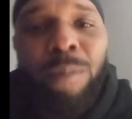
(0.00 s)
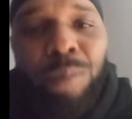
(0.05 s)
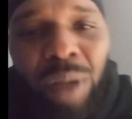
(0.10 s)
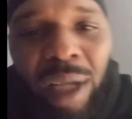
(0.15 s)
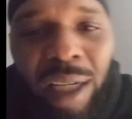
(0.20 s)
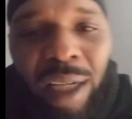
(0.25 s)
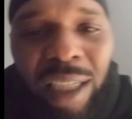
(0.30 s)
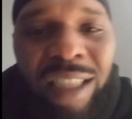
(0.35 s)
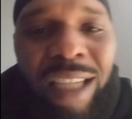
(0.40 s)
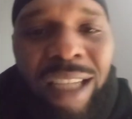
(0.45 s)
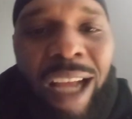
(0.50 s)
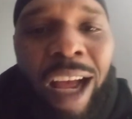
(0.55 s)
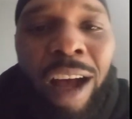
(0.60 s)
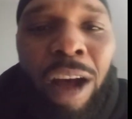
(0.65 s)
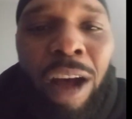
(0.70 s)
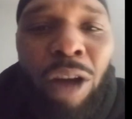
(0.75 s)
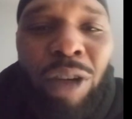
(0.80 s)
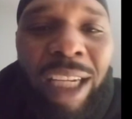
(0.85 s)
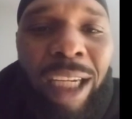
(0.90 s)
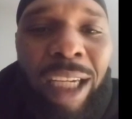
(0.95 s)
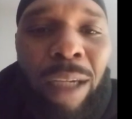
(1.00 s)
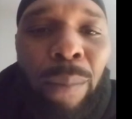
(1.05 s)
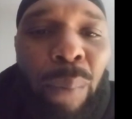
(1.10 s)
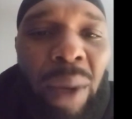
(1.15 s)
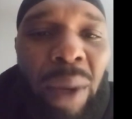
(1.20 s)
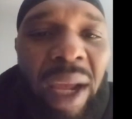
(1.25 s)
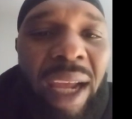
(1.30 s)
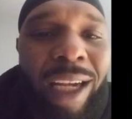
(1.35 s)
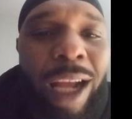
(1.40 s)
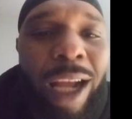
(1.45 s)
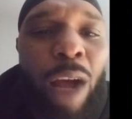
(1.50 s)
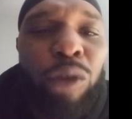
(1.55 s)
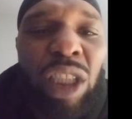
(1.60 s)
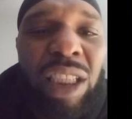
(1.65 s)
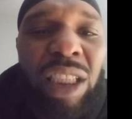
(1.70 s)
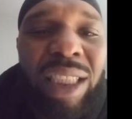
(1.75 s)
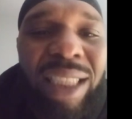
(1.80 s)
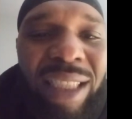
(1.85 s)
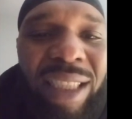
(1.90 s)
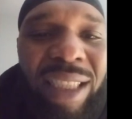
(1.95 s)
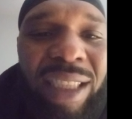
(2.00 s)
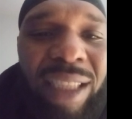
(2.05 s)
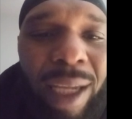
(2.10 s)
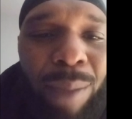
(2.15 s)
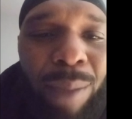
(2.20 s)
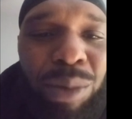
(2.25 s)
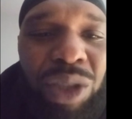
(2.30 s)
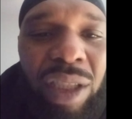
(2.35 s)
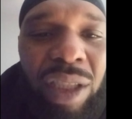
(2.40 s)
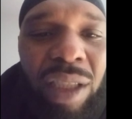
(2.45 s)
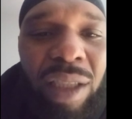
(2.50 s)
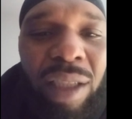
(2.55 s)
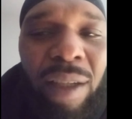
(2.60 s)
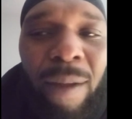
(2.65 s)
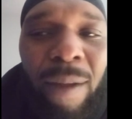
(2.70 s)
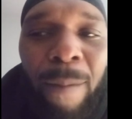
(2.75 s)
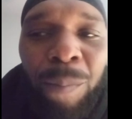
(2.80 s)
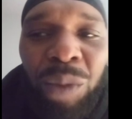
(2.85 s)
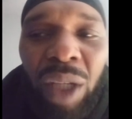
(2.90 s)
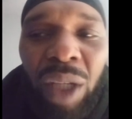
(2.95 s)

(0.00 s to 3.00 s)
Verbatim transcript: but it's all they getting paid off the deception